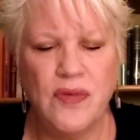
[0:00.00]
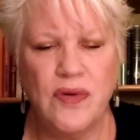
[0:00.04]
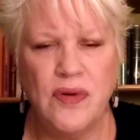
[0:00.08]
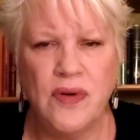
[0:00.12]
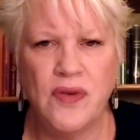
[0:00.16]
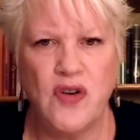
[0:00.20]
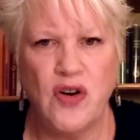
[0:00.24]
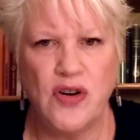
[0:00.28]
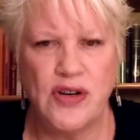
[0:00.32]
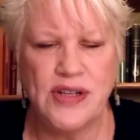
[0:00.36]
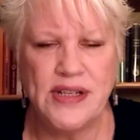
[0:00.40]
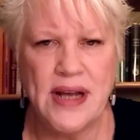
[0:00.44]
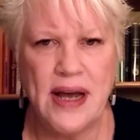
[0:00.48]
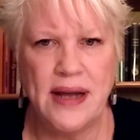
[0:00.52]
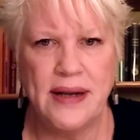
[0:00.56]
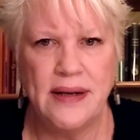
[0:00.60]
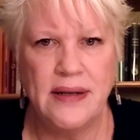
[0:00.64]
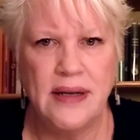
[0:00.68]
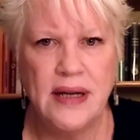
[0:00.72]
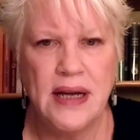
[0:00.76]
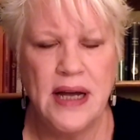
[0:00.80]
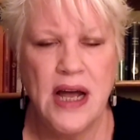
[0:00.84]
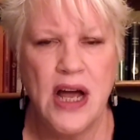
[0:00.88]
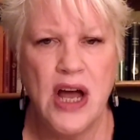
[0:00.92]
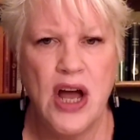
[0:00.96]
Of course not.
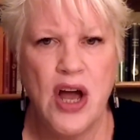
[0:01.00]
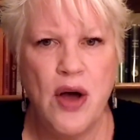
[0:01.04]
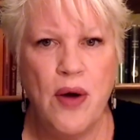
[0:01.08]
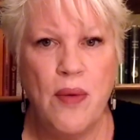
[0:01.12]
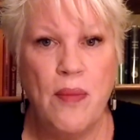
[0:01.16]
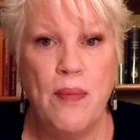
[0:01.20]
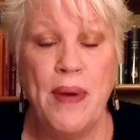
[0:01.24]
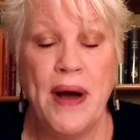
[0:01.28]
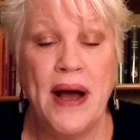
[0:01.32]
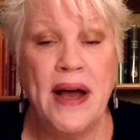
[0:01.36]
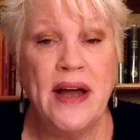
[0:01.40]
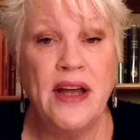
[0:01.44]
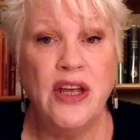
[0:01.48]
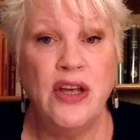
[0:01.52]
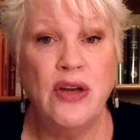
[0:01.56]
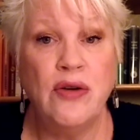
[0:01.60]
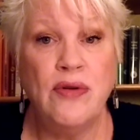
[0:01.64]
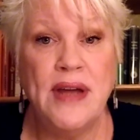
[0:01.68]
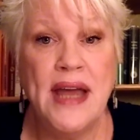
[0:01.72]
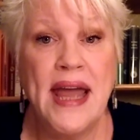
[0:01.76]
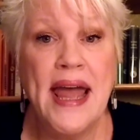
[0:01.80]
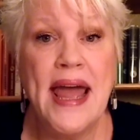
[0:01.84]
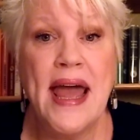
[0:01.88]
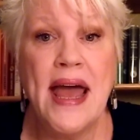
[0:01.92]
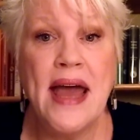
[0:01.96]
But you
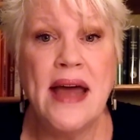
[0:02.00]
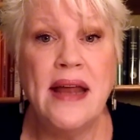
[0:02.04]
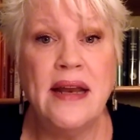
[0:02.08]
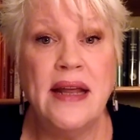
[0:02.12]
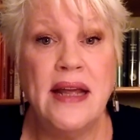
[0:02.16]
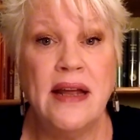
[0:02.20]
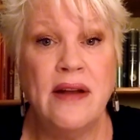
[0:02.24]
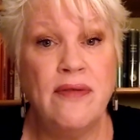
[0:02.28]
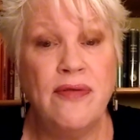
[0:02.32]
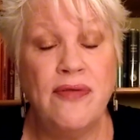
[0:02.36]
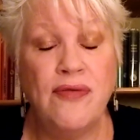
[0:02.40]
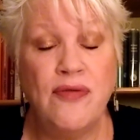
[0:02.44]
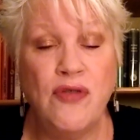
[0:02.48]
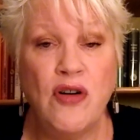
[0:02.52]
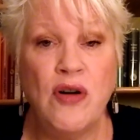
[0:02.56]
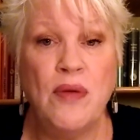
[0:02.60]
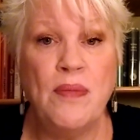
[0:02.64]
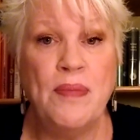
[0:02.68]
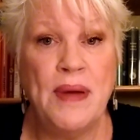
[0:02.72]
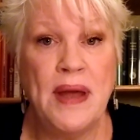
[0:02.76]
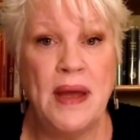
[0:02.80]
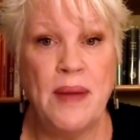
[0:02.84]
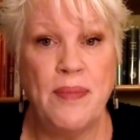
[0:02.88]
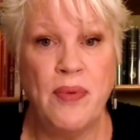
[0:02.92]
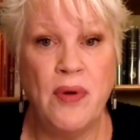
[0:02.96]
can
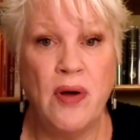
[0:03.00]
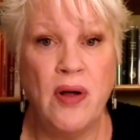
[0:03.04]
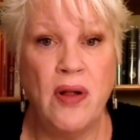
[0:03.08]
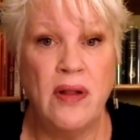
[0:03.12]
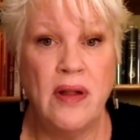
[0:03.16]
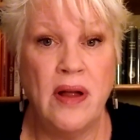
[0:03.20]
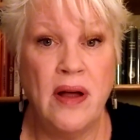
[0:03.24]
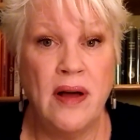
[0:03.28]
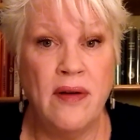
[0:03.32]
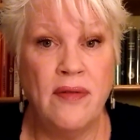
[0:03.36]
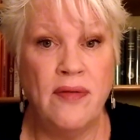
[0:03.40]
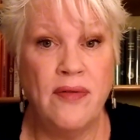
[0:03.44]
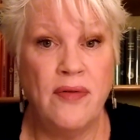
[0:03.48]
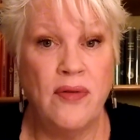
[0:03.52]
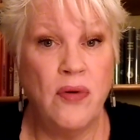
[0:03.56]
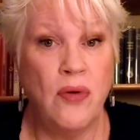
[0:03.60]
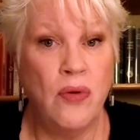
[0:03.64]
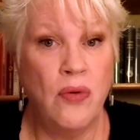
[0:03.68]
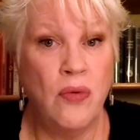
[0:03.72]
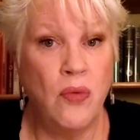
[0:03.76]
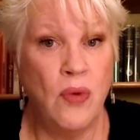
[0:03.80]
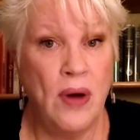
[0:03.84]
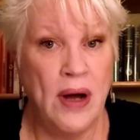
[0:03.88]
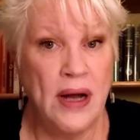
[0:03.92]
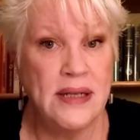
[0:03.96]
inform people of
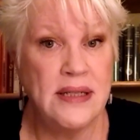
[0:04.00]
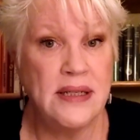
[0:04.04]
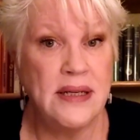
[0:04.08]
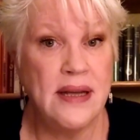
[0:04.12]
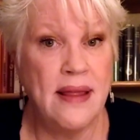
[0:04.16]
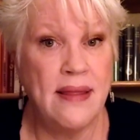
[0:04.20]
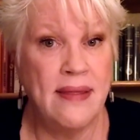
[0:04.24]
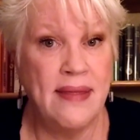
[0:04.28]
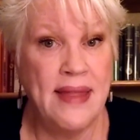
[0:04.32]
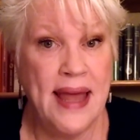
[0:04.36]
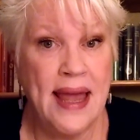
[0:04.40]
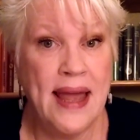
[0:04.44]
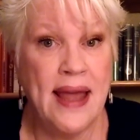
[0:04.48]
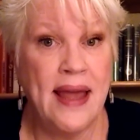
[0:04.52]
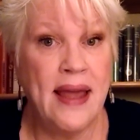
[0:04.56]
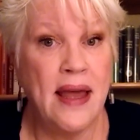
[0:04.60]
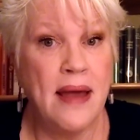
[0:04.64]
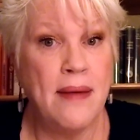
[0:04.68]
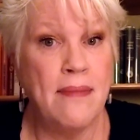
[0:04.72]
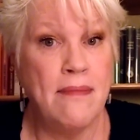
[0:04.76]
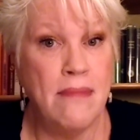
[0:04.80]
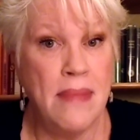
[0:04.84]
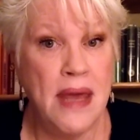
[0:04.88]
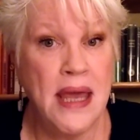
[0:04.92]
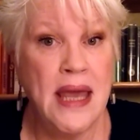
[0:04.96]
what they
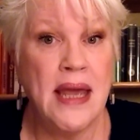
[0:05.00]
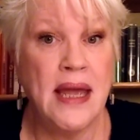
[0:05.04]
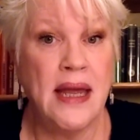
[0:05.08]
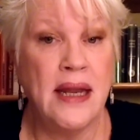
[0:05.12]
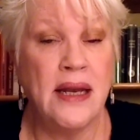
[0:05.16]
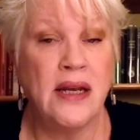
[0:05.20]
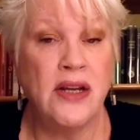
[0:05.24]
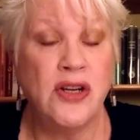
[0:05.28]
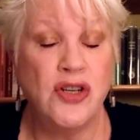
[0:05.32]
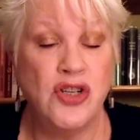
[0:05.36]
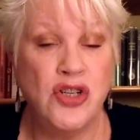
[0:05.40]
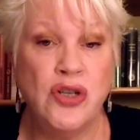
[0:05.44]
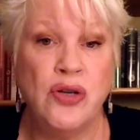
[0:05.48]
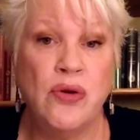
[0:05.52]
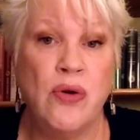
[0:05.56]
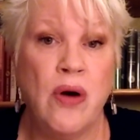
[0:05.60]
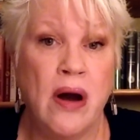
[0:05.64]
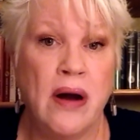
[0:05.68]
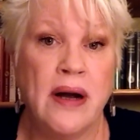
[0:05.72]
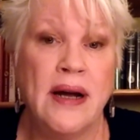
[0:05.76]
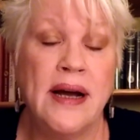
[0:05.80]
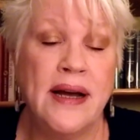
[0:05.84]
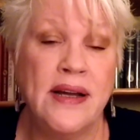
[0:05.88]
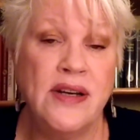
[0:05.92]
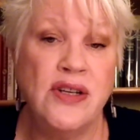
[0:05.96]
mean to
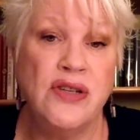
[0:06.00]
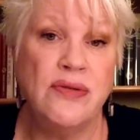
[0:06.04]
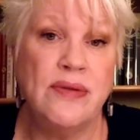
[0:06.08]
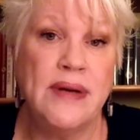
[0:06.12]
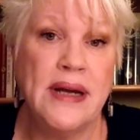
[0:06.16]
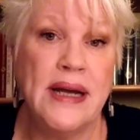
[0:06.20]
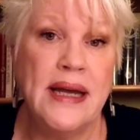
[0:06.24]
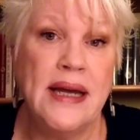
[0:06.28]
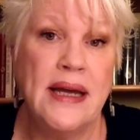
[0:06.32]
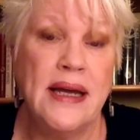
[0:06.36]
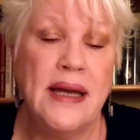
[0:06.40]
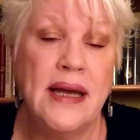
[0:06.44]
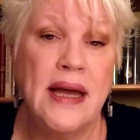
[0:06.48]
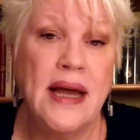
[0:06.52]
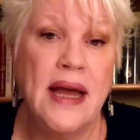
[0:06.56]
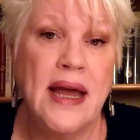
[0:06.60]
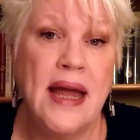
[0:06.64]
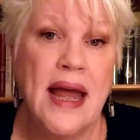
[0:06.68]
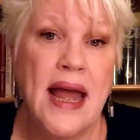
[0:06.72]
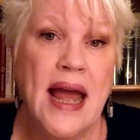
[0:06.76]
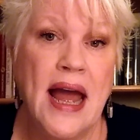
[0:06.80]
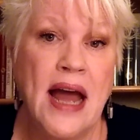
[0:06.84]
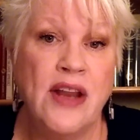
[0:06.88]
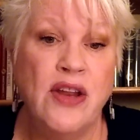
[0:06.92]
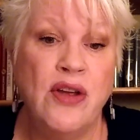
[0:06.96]
our country.
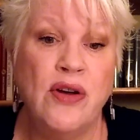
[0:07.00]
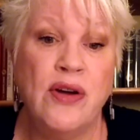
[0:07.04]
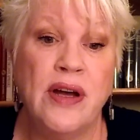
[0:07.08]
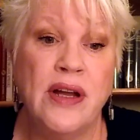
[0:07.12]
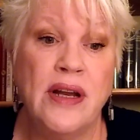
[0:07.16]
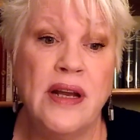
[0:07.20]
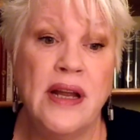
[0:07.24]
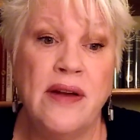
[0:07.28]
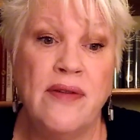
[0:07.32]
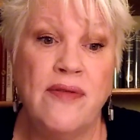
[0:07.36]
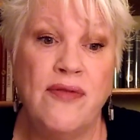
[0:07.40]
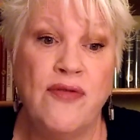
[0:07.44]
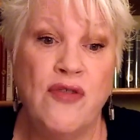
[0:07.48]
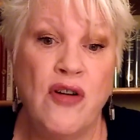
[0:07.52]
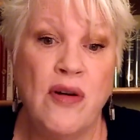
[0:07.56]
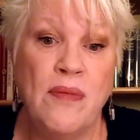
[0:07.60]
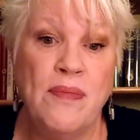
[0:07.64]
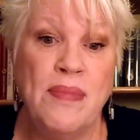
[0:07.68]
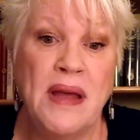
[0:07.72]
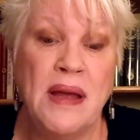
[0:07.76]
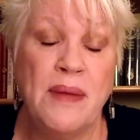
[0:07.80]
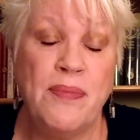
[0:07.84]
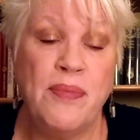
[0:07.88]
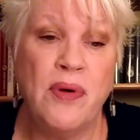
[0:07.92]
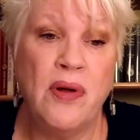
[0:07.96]
And you can inform
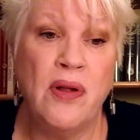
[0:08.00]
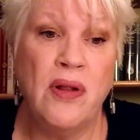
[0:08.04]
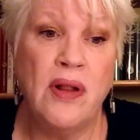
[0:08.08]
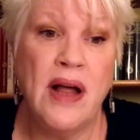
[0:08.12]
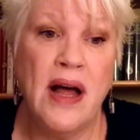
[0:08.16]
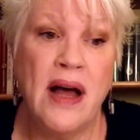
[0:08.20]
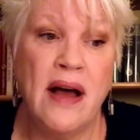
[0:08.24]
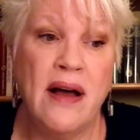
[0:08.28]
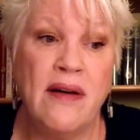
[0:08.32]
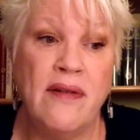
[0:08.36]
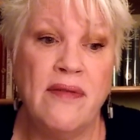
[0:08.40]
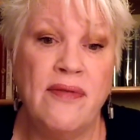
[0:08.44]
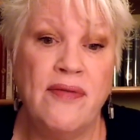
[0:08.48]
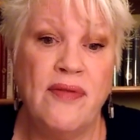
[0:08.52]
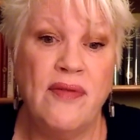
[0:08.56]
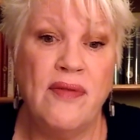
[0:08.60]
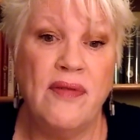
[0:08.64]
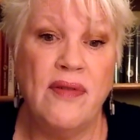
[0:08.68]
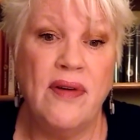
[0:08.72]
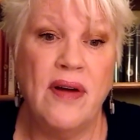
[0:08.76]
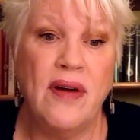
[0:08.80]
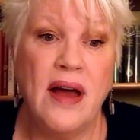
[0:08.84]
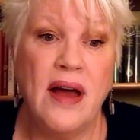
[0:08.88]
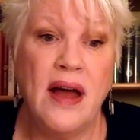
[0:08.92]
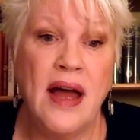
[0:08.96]
people of
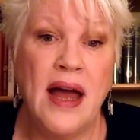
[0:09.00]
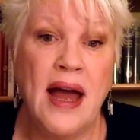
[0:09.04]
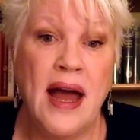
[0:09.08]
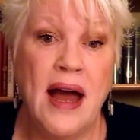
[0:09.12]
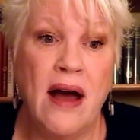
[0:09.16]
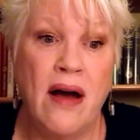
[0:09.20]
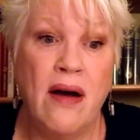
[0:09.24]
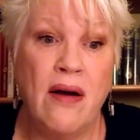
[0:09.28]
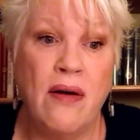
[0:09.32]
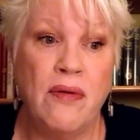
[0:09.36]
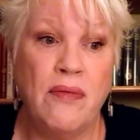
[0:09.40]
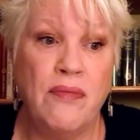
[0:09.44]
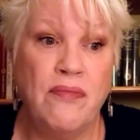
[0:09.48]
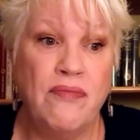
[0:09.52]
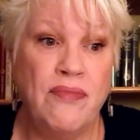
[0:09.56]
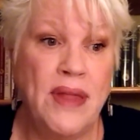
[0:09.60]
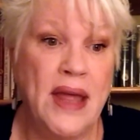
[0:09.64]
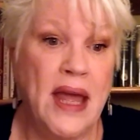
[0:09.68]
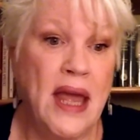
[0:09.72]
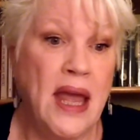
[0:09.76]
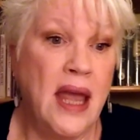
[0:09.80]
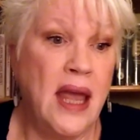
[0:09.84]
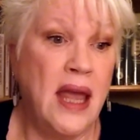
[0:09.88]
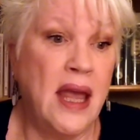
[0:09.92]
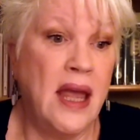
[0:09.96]
how
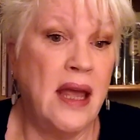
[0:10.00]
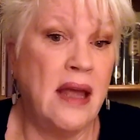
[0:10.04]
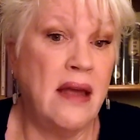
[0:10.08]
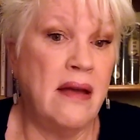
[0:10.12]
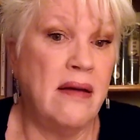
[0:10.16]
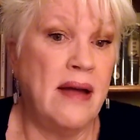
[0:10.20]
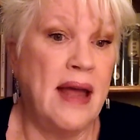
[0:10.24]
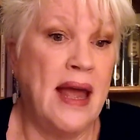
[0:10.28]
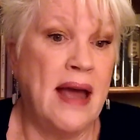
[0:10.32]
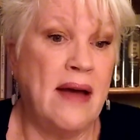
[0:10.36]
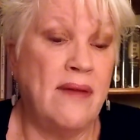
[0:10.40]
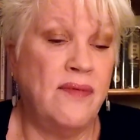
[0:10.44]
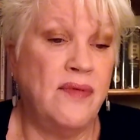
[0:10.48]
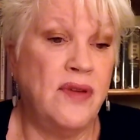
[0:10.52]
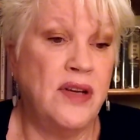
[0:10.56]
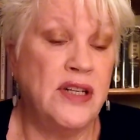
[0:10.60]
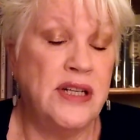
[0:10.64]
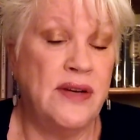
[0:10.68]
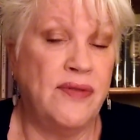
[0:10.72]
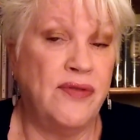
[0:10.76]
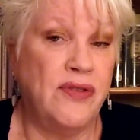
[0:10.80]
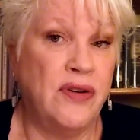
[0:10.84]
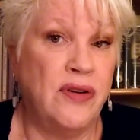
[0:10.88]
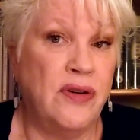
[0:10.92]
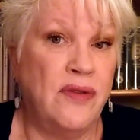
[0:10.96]
they have
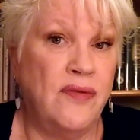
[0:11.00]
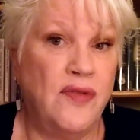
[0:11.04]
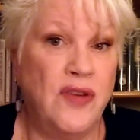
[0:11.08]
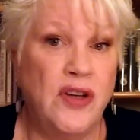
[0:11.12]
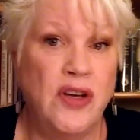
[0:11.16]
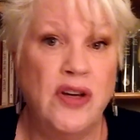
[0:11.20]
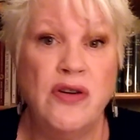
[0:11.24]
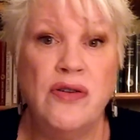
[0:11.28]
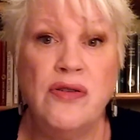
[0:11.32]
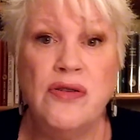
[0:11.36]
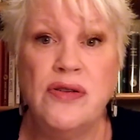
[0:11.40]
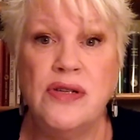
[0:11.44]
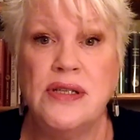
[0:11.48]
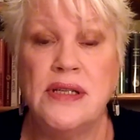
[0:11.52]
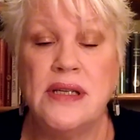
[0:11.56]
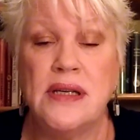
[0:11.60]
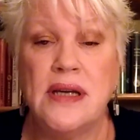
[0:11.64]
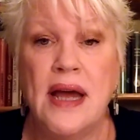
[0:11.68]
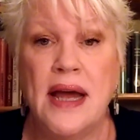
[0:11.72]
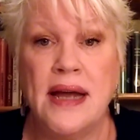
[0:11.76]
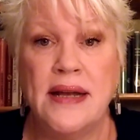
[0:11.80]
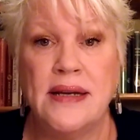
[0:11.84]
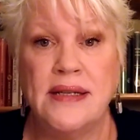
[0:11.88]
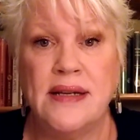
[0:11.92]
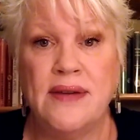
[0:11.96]
different views
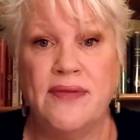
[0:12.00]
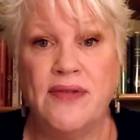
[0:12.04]
and